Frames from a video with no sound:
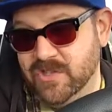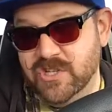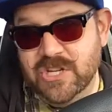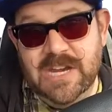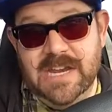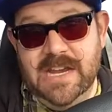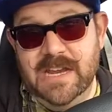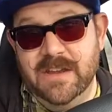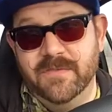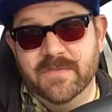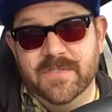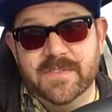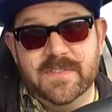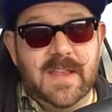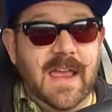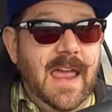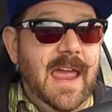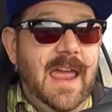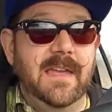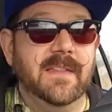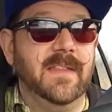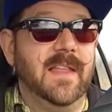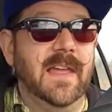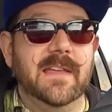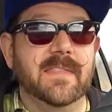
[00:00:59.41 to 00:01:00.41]
Jeeves
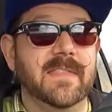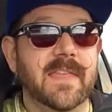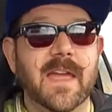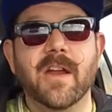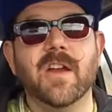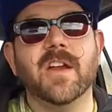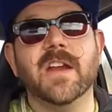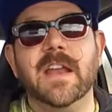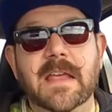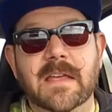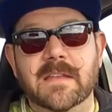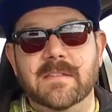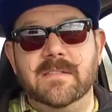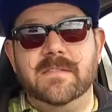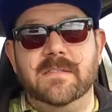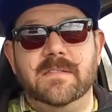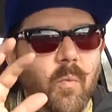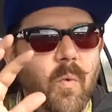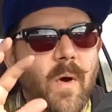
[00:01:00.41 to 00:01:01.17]
and like there it is.